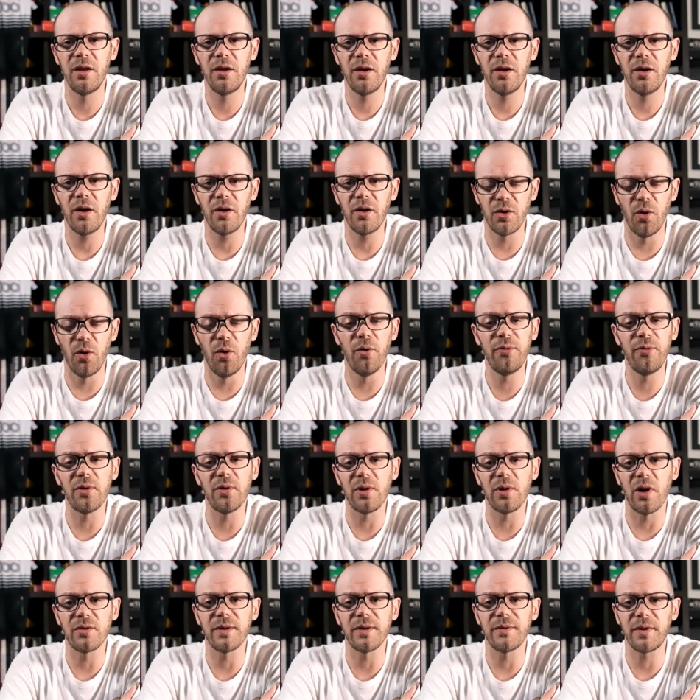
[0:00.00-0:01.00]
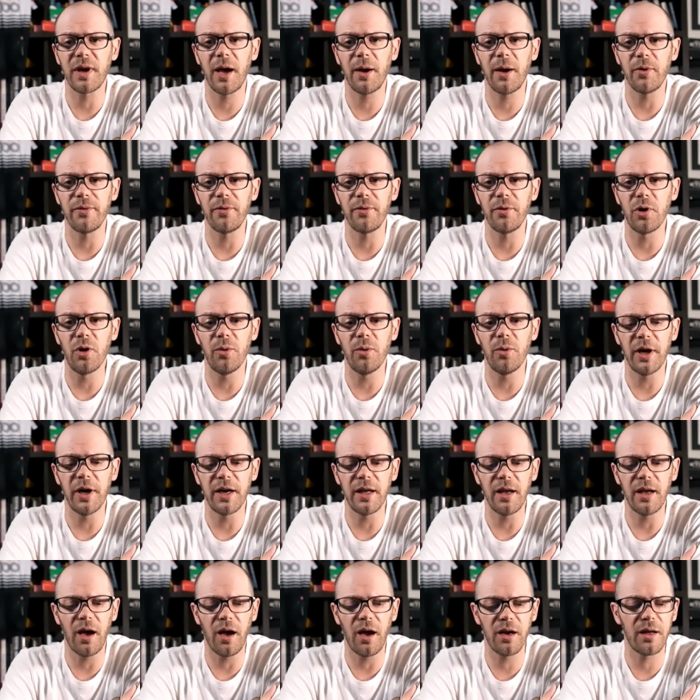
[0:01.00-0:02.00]
an awful lot of camera for your
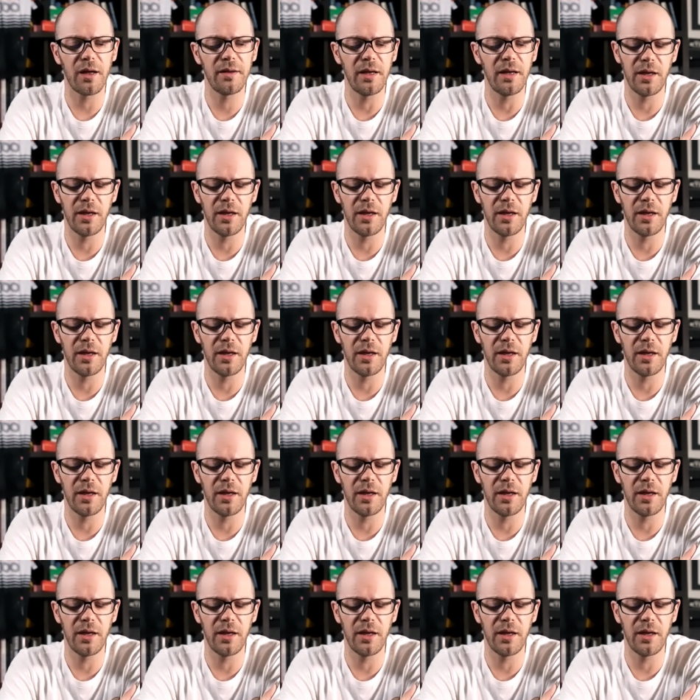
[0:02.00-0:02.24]
money. And I think